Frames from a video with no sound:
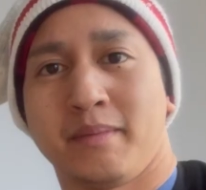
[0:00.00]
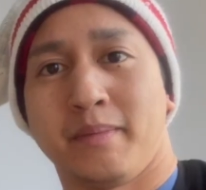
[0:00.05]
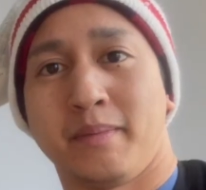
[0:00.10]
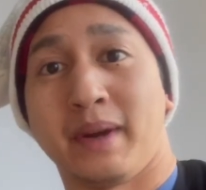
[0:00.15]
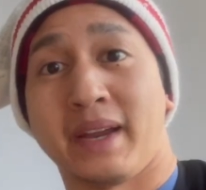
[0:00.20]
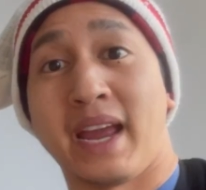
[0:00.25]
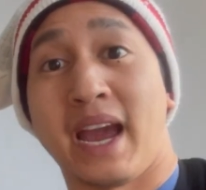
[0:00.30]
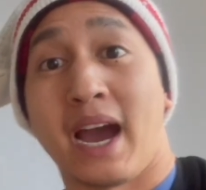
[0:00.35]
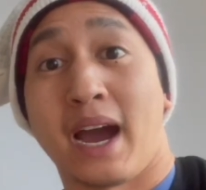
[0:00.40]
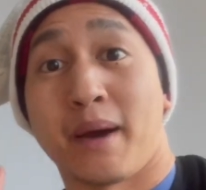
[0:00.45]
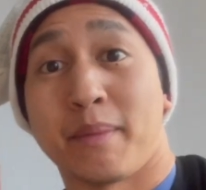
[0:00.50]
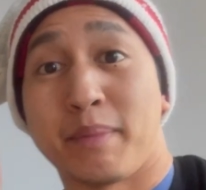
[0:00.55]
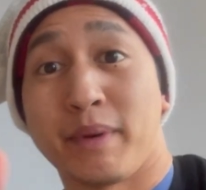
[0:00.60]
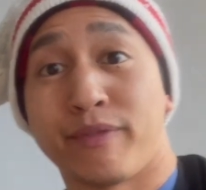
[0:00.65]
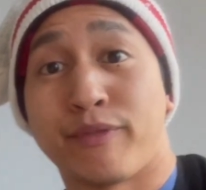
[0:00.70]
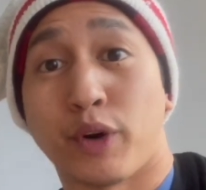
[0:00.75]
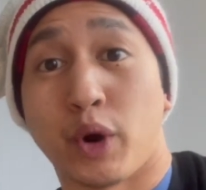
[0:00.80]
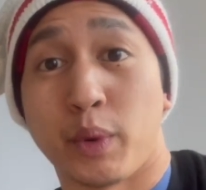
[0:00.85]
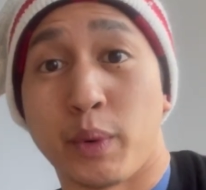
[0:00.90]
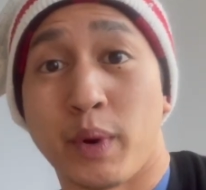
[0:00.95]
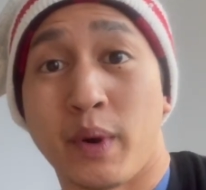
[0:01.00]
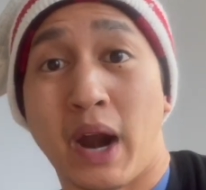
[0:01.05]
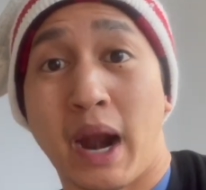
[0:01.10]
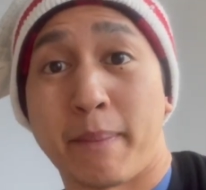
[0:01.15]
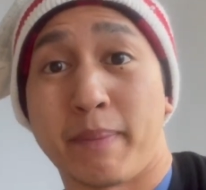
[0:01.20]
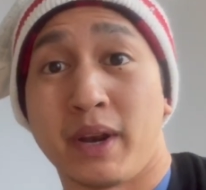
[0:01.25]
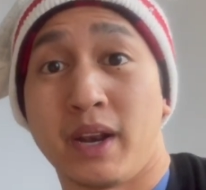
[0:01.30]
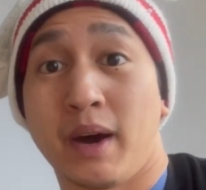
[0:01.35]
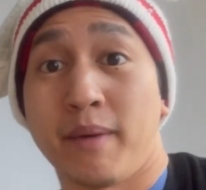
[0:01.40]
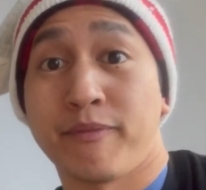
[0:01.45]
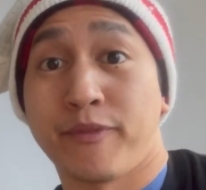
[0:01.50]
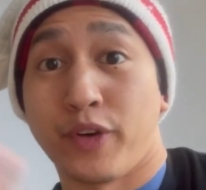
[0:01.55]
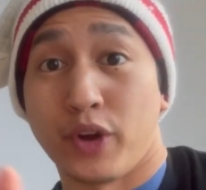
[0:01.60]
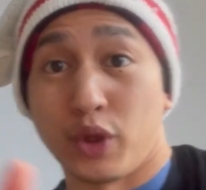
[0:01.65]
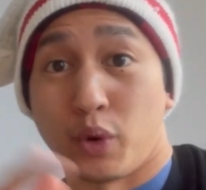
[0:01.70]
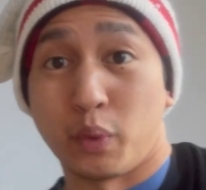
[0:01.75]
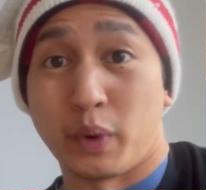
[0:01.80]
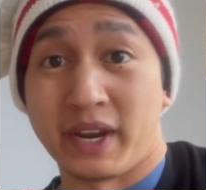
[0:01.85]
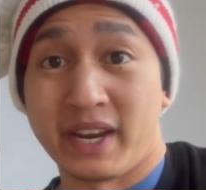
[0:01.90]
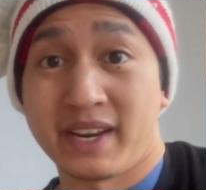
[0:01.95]
But yeah, before we wrap it up for
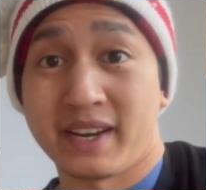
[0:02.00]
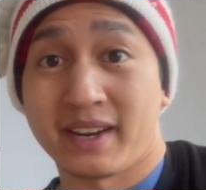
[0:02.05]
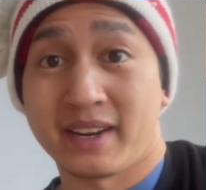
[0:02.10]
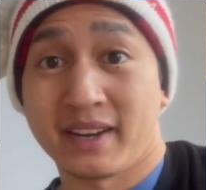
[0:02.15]
the week,